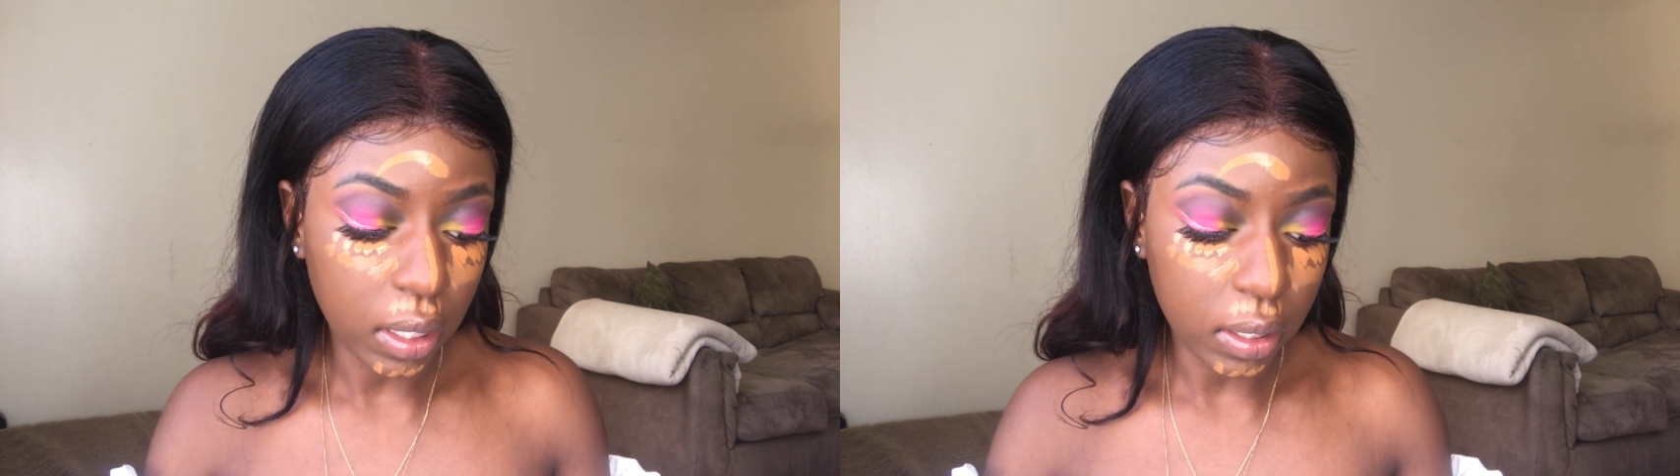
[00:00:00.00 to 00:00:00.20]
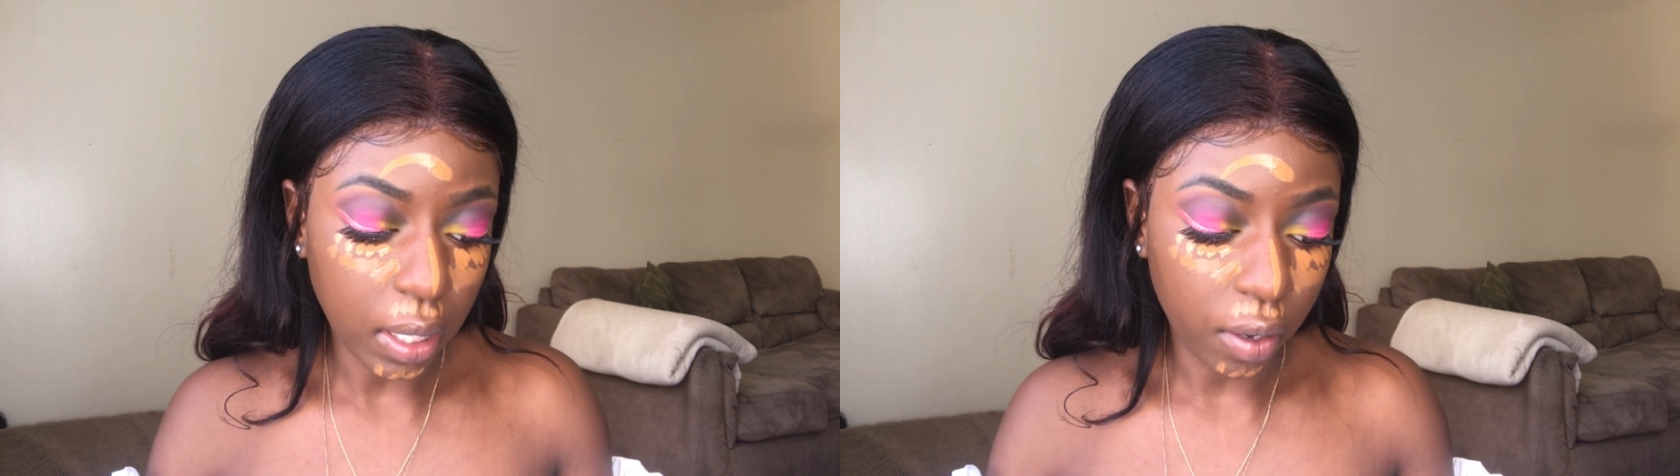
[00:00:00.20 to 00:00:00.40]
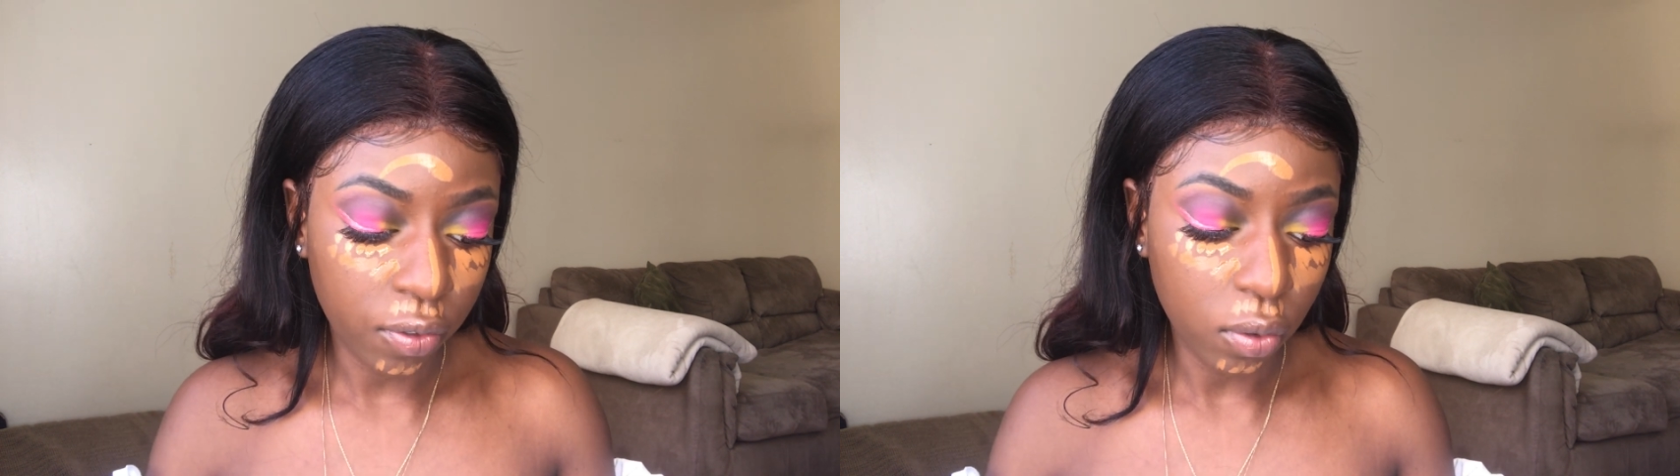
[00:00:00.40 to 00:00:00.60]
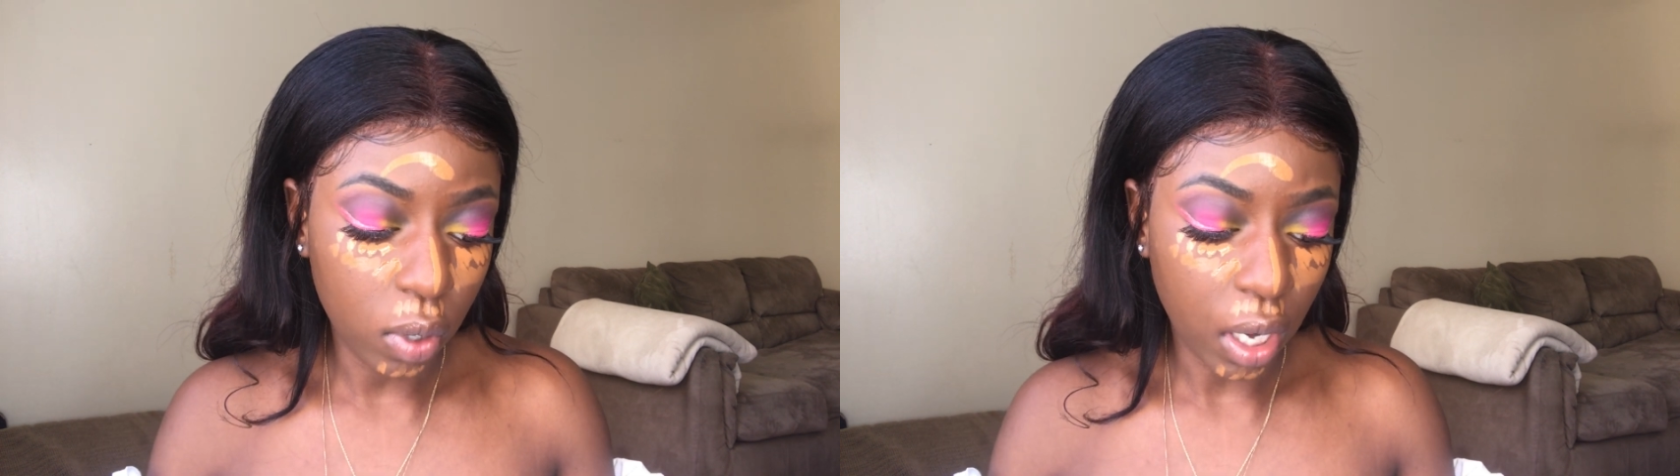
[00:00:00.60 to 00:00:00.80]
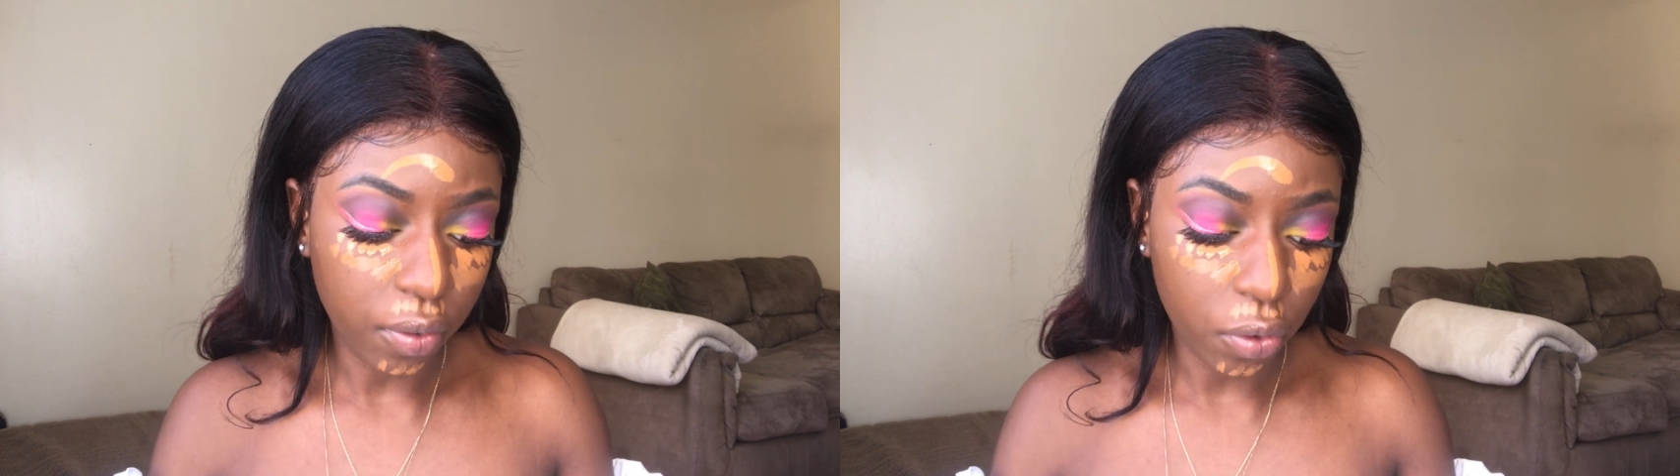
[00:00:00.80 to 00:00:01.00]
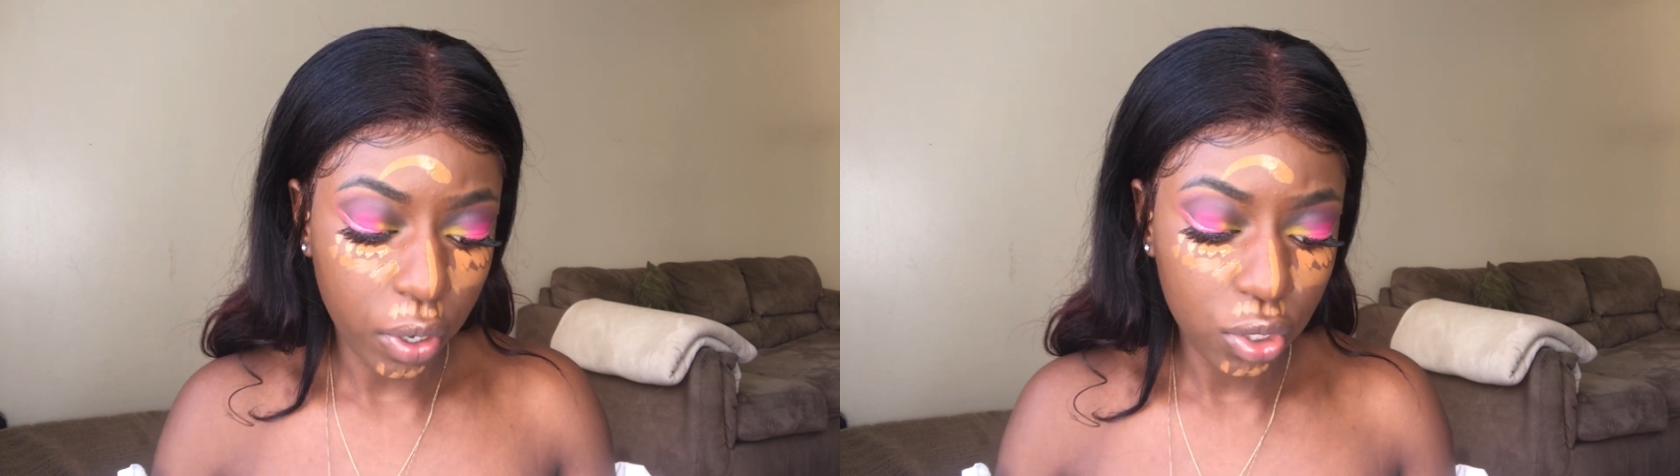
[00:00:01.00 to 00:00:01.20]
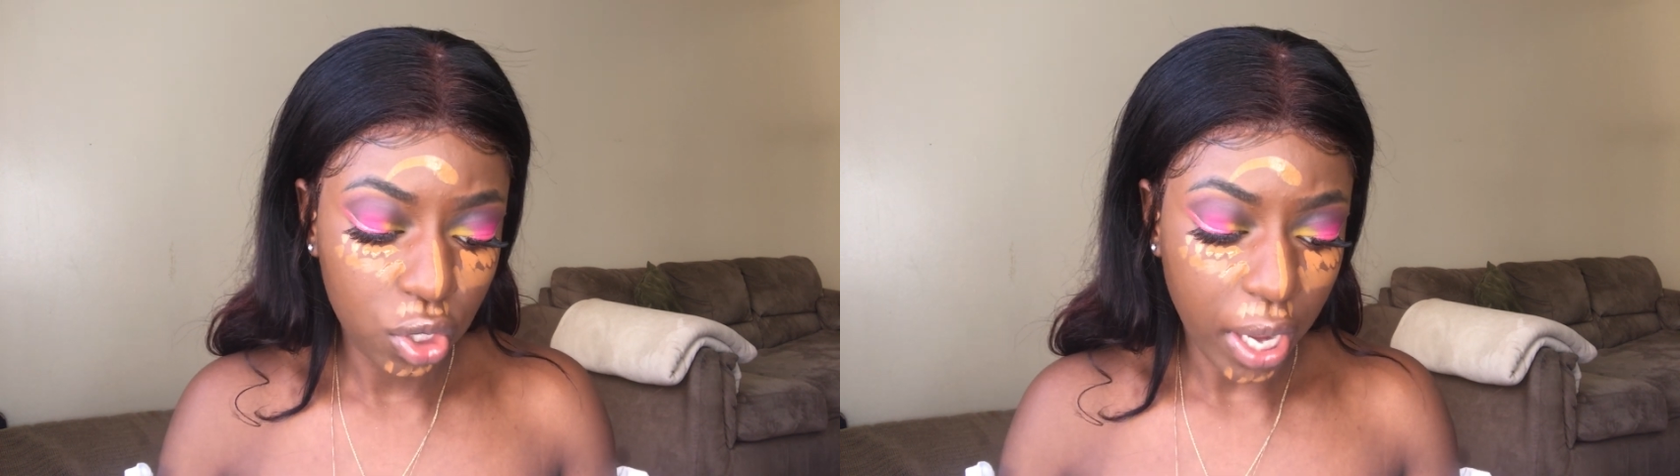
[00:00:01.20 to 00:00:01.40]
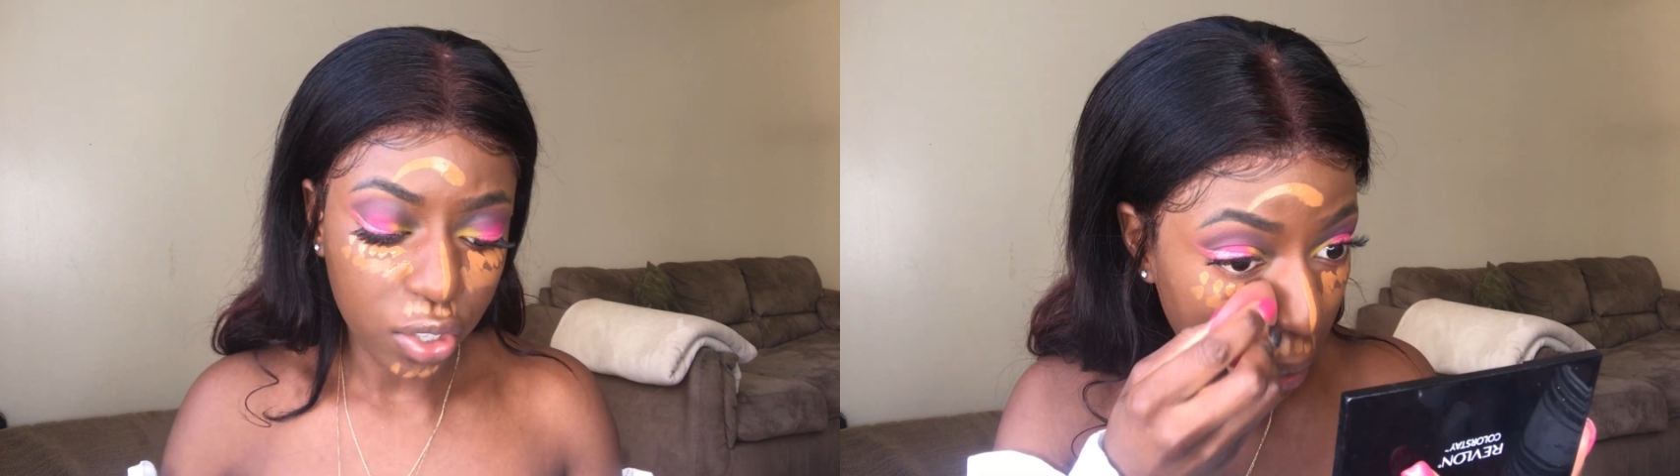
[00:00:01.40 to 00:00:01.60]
is like full coverage.